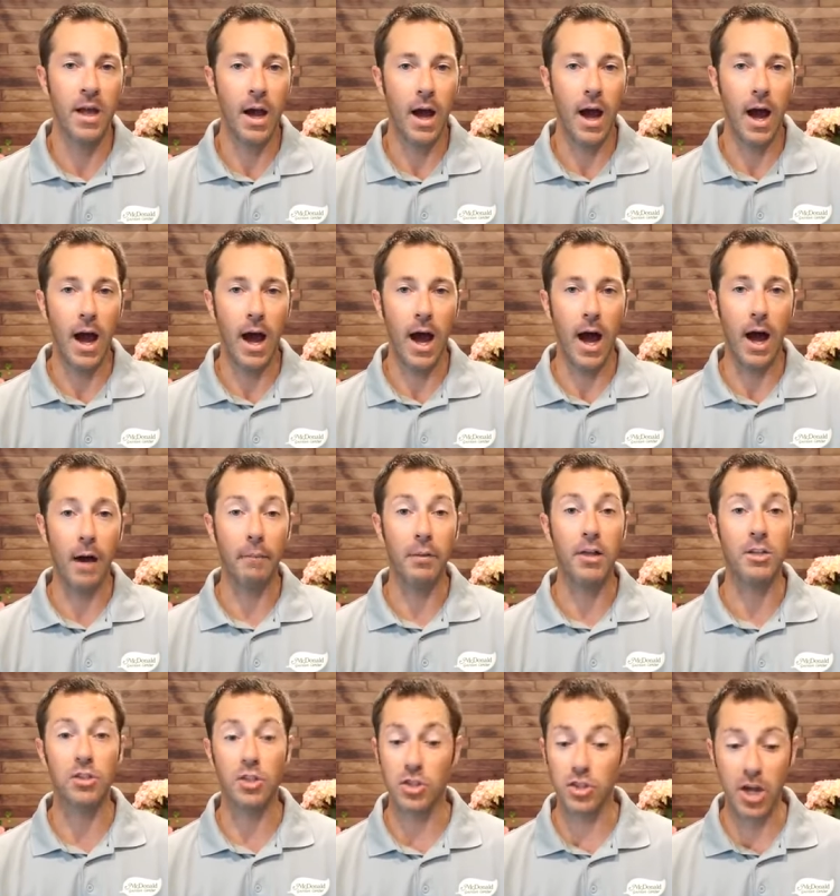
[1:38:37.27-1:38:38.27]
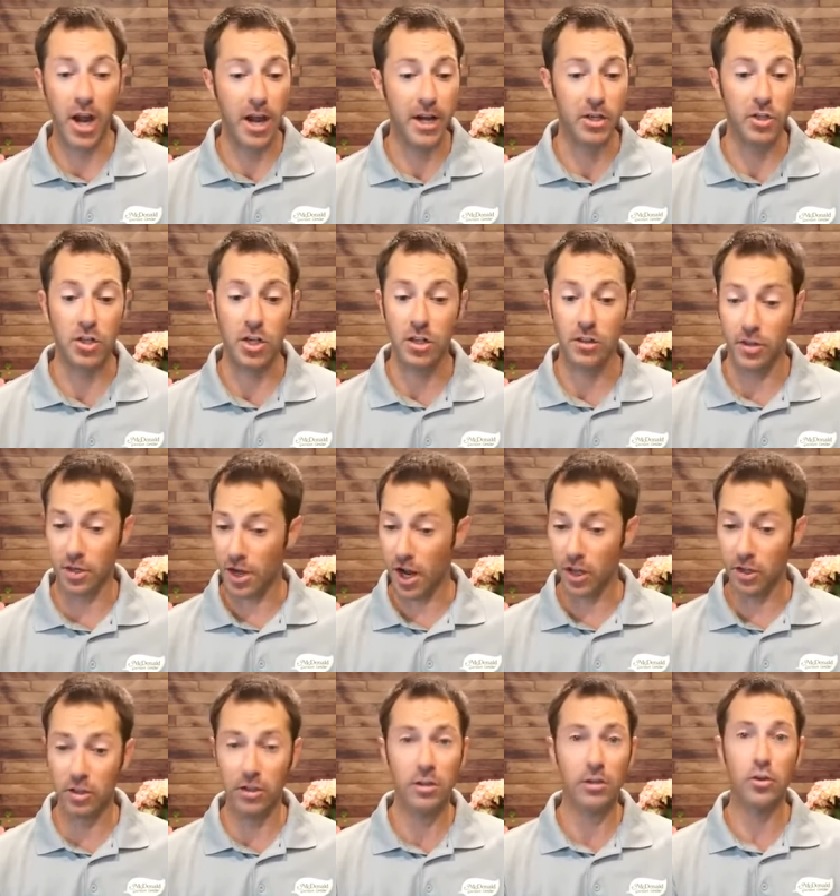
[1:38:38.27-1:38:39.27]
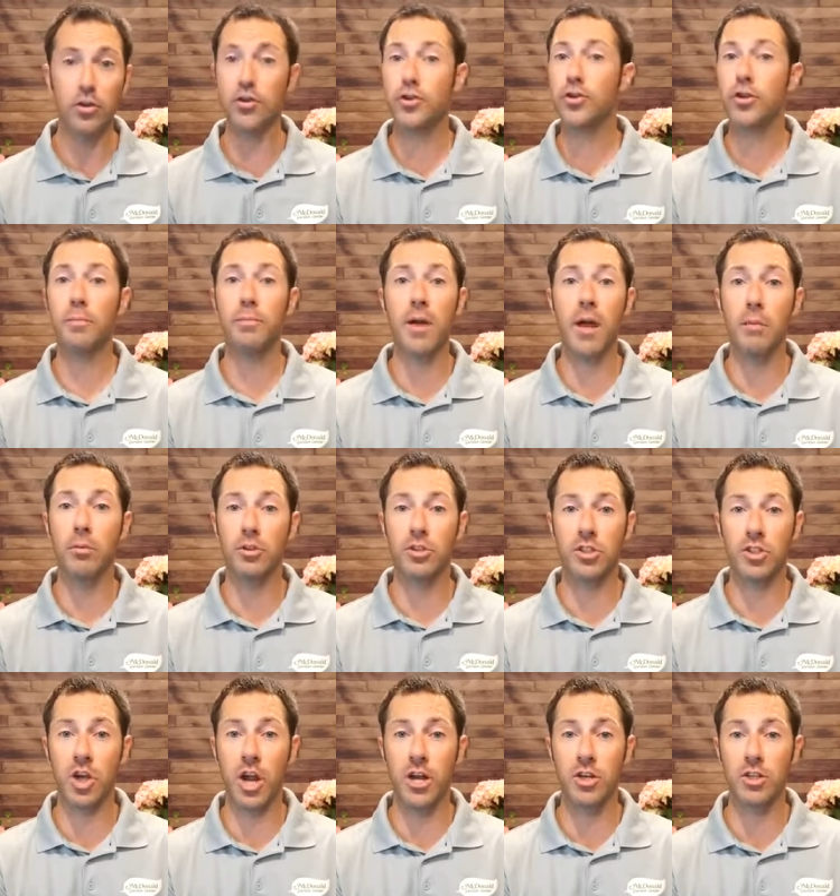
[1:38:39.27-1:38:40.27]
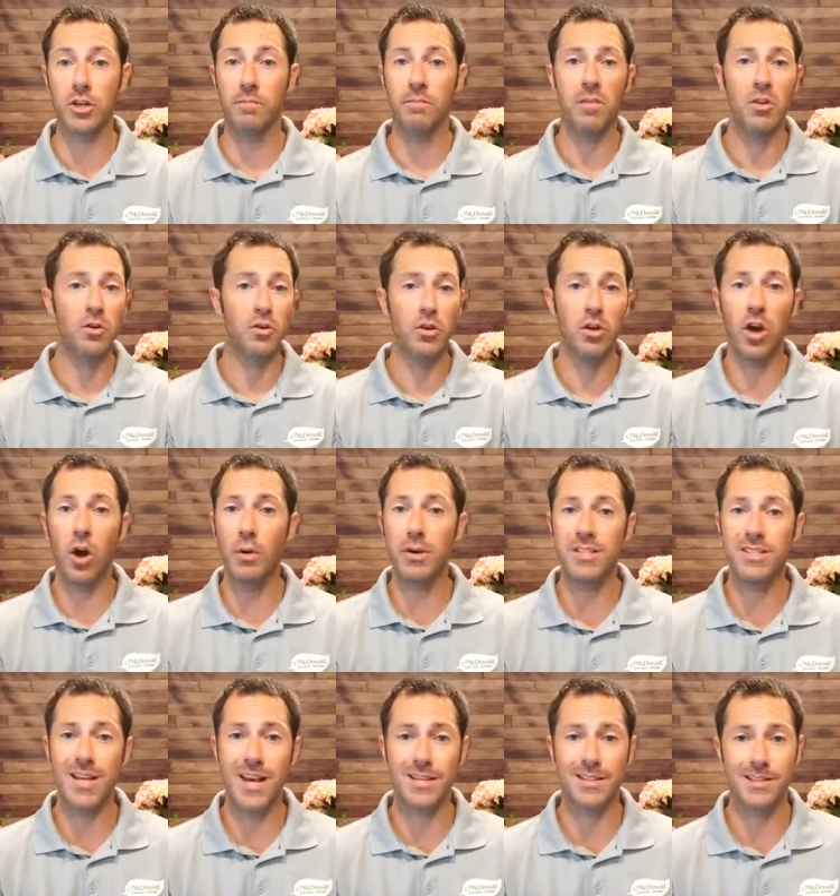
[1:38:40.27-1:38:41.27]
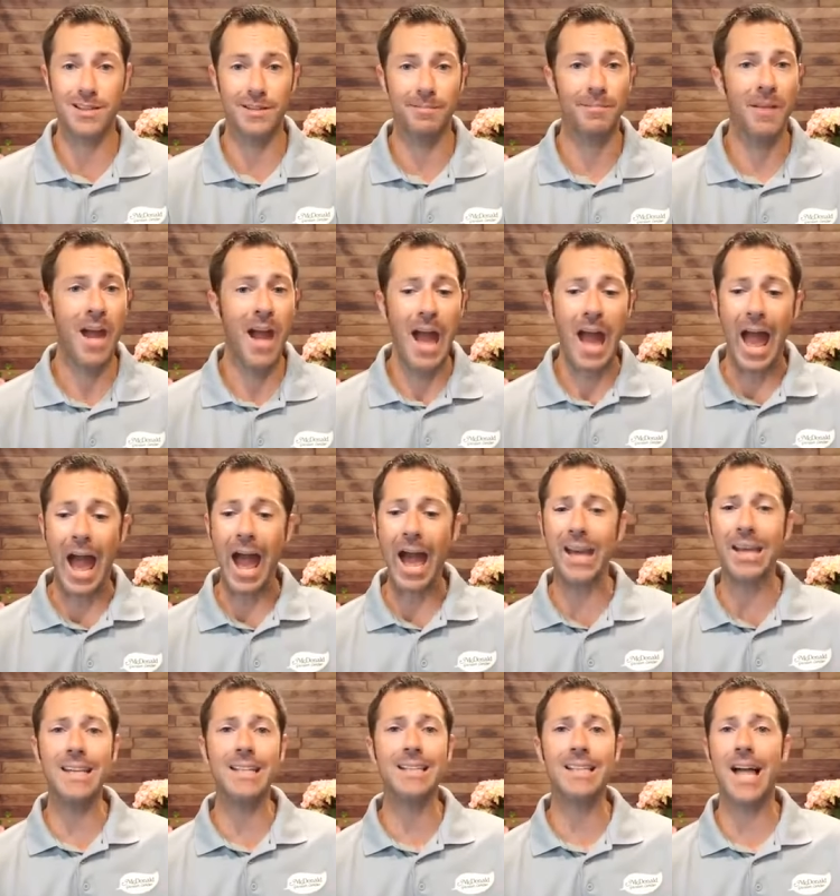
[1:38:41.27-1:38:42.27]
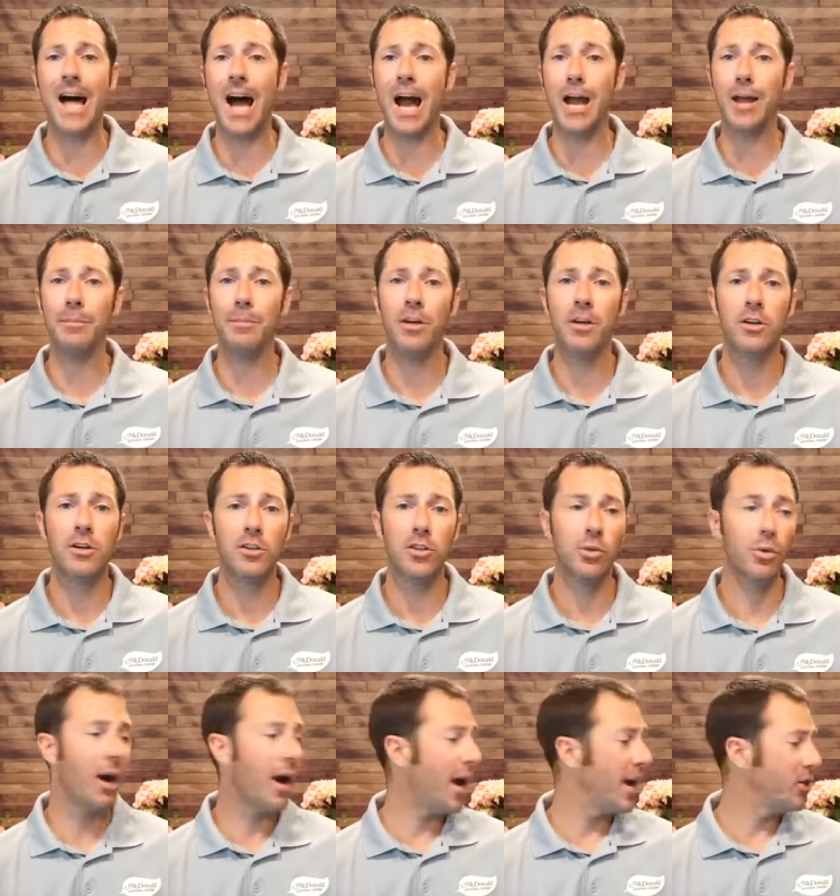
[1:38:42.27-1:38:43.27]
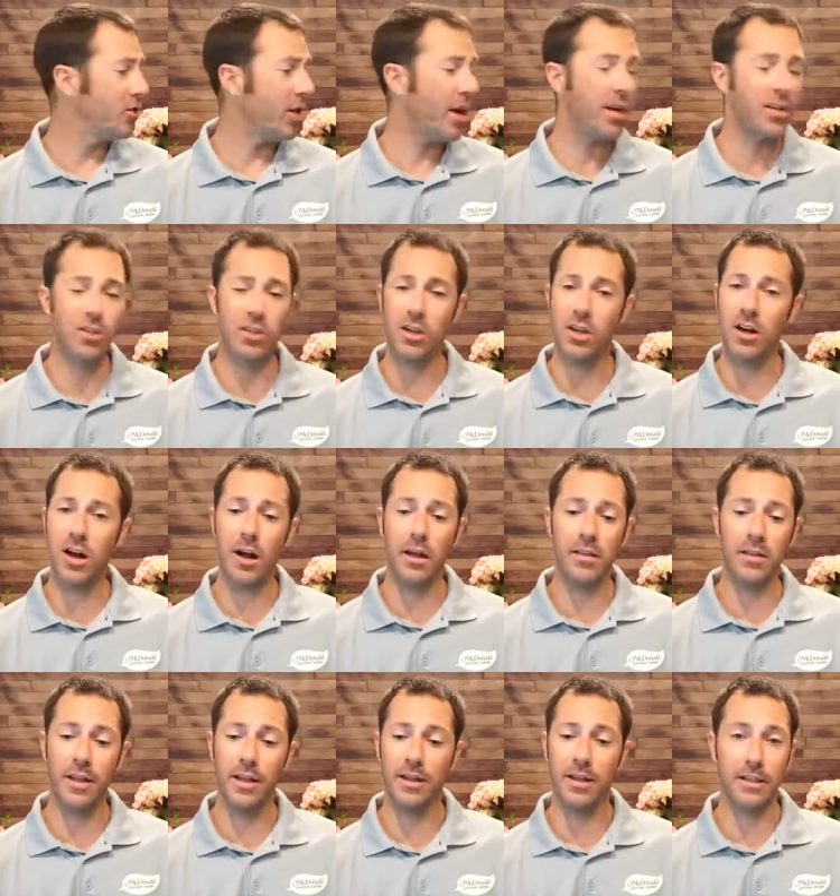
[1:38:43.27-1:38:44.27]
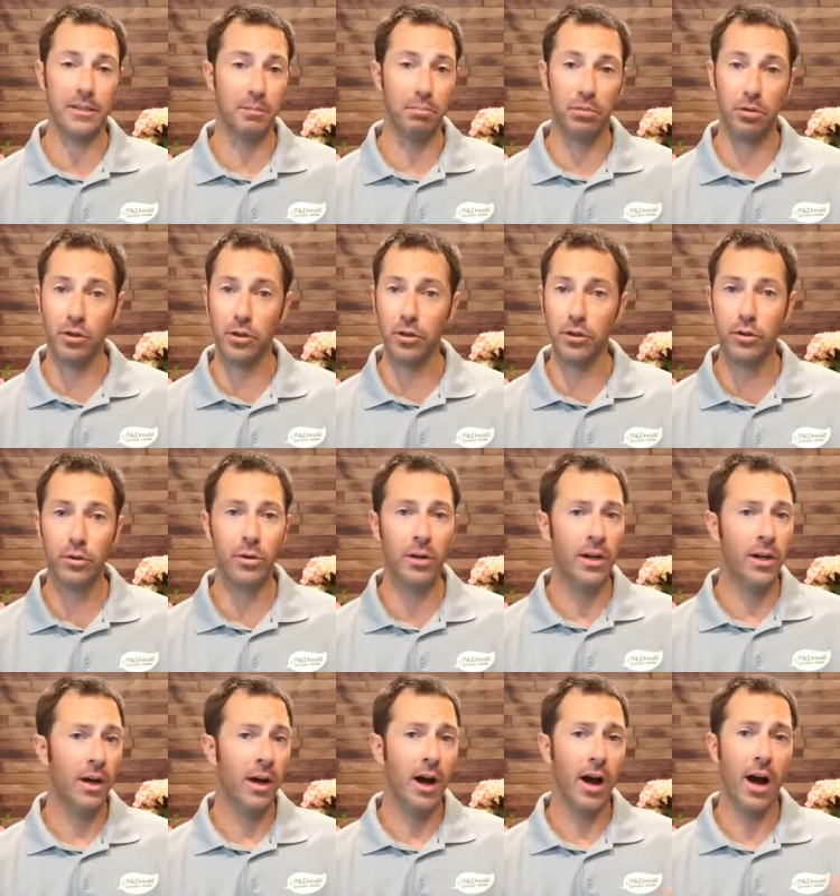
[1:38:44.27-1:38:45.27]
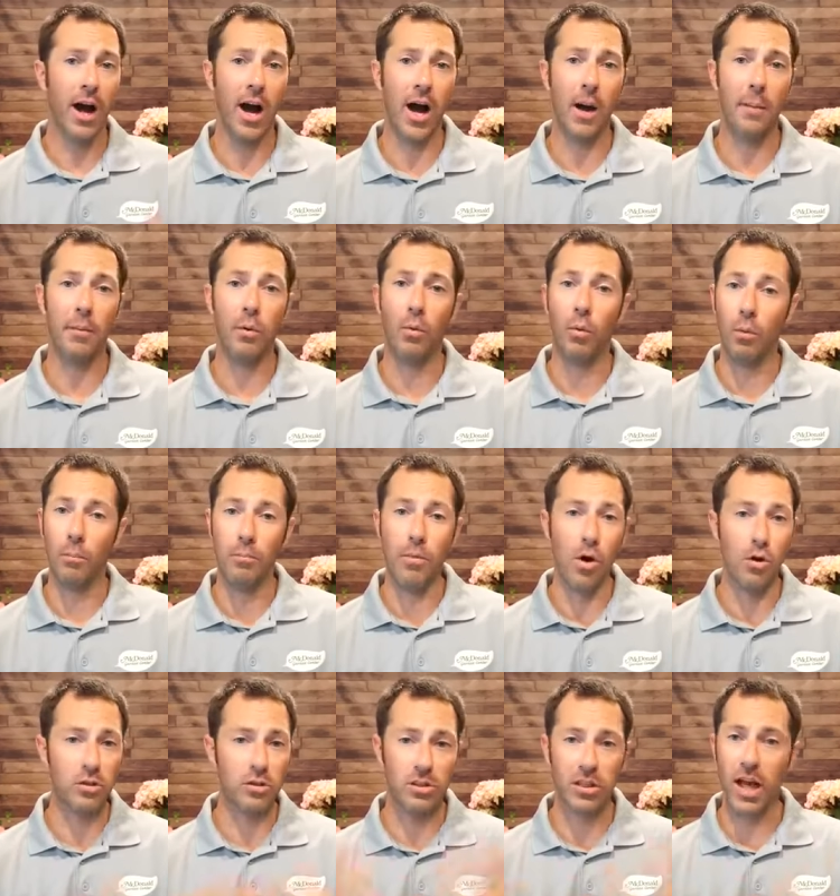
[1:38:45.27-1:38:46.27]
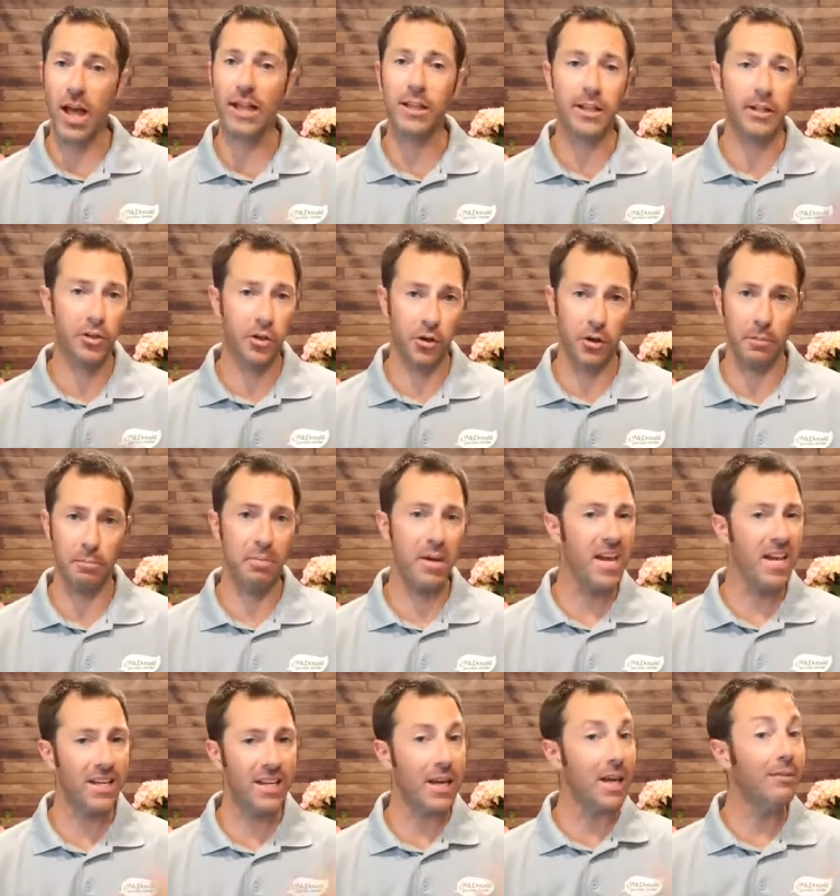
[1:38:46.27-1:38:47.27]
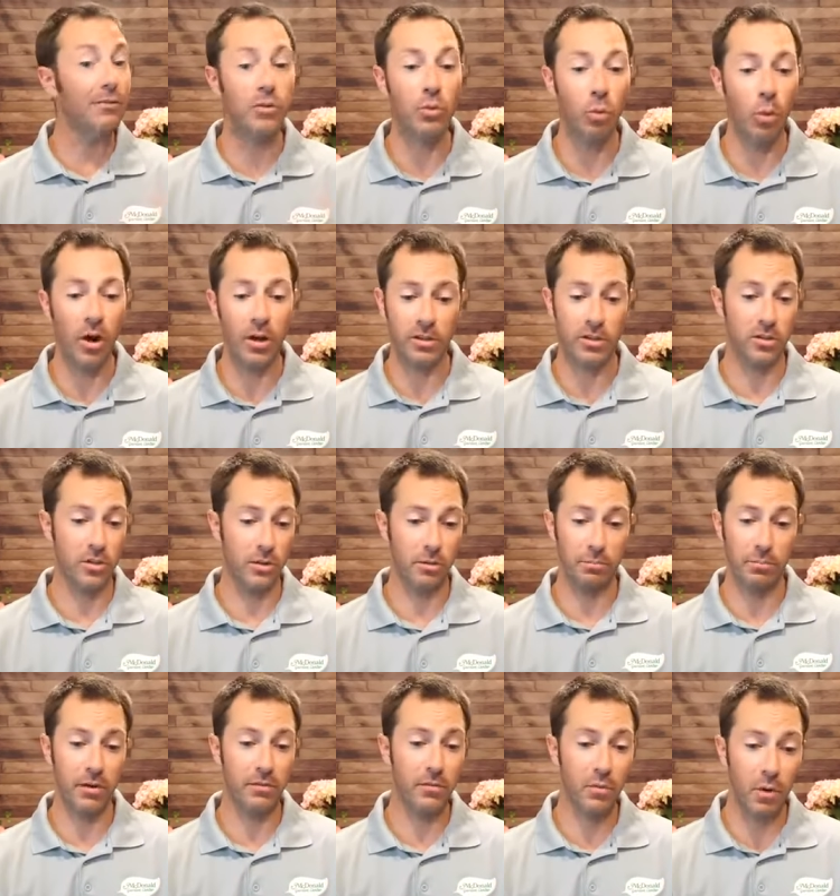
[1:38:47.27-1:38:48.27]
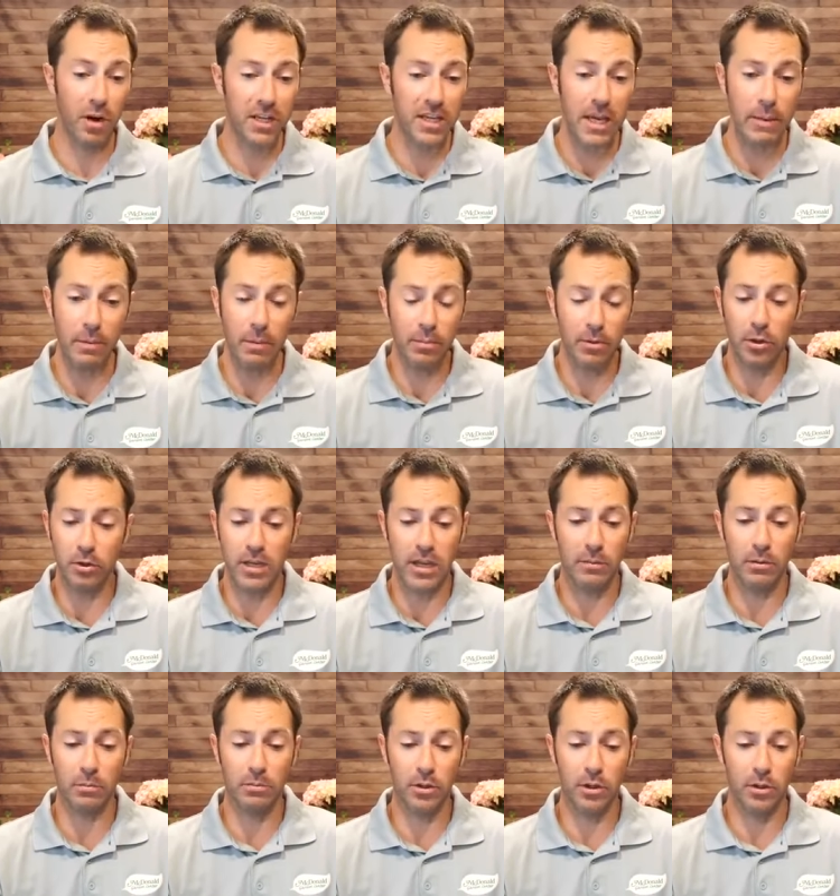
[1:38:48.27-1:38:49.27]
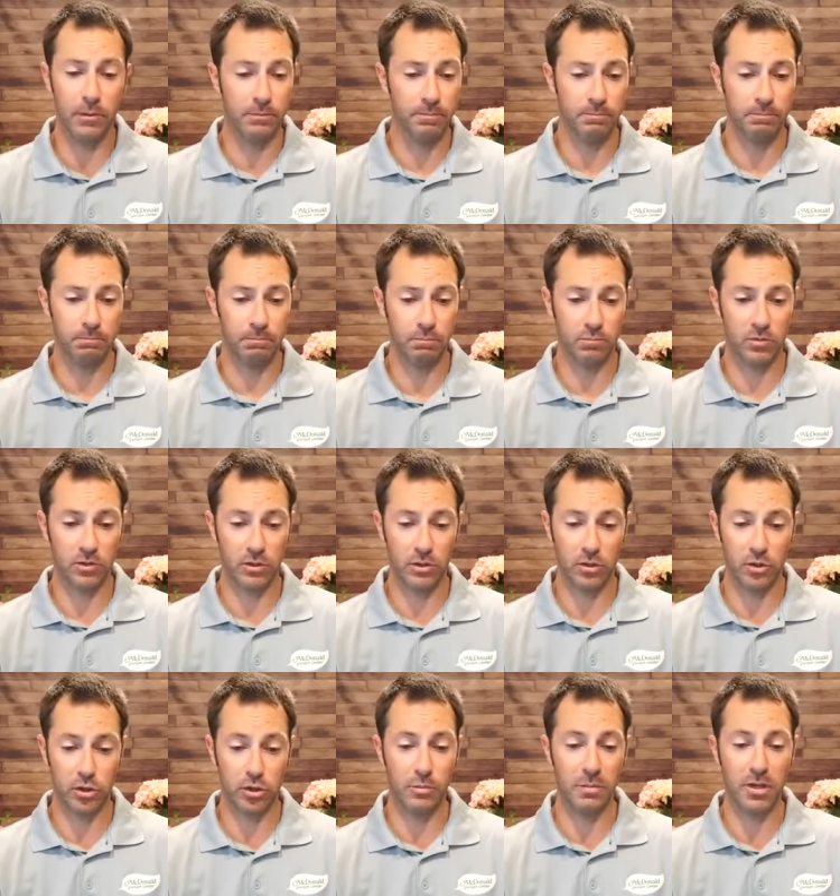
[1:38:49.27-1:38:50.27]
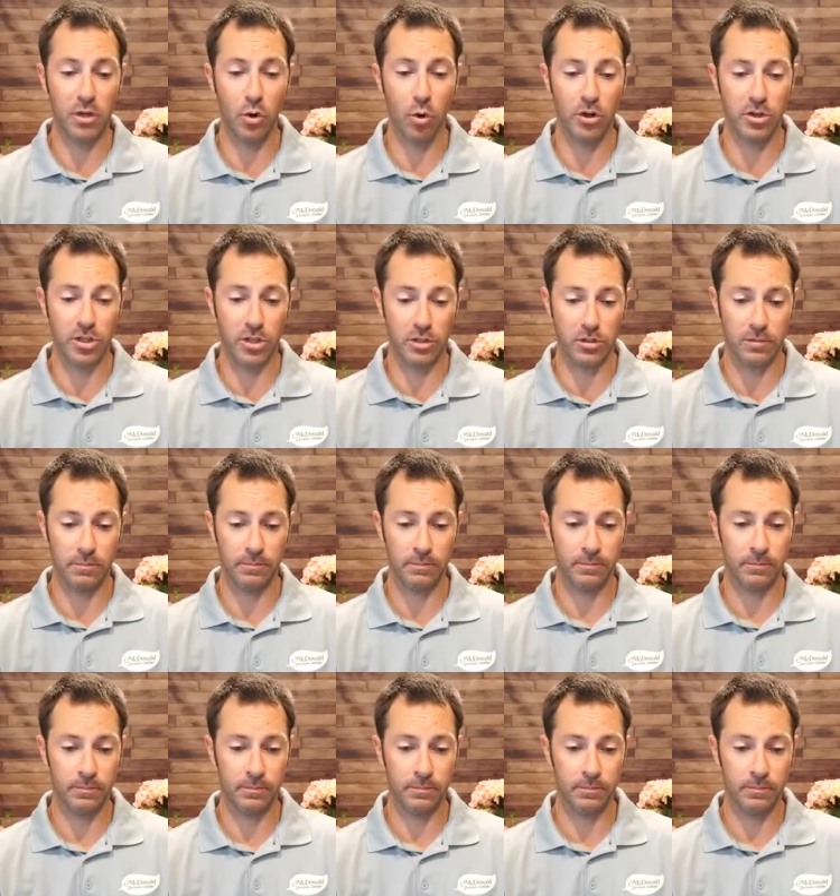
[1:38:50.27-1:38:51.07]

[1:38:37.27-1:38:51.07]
Um, to change the color, you should be able to change it. You can always test it. Adding lime to a hydrangea that's blue um, will most likely turn it pink if you want to. But if you want to keep it blue, keep it blue. It should be gorgeous.